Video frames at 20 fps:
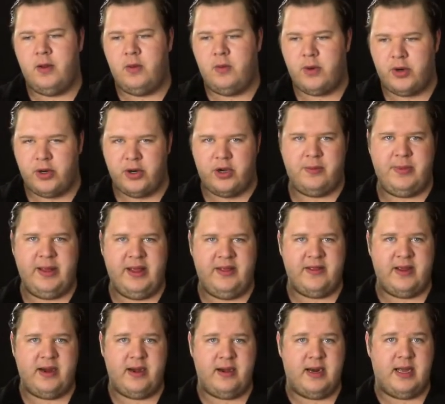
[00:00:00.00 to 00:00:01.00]
We're going to be
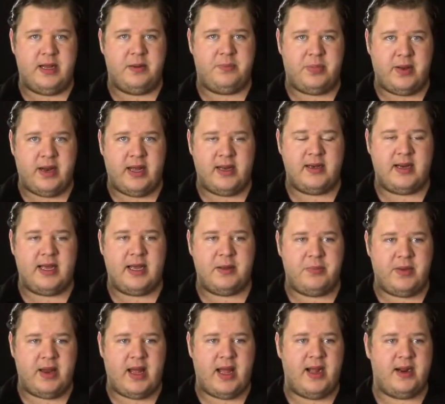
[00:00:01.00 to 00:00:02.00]
there at
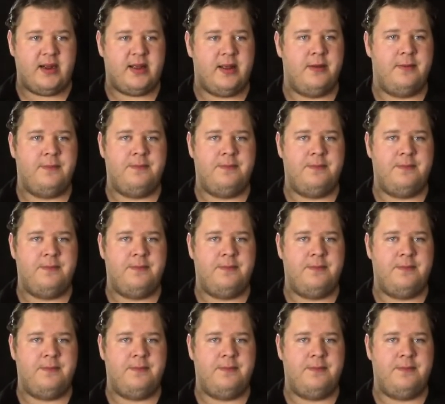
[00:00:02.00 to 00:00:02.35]
black.